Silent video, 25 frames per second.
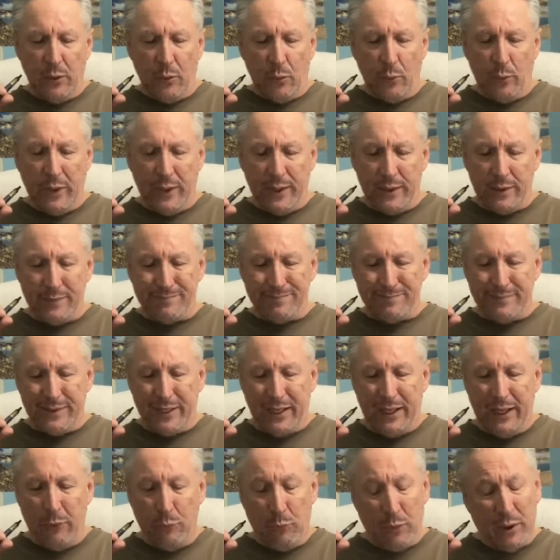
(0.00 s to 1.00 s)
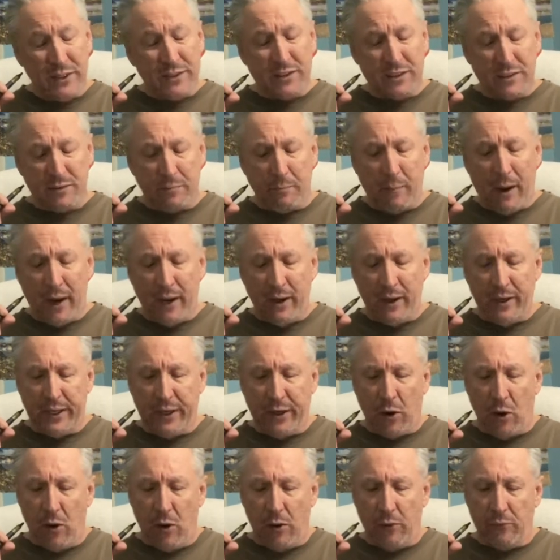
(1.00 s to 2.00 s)
"Well, he was
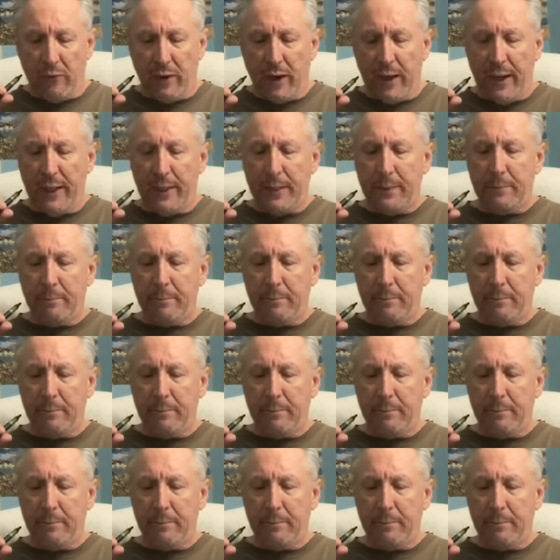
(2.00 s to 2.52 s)
smiling all right,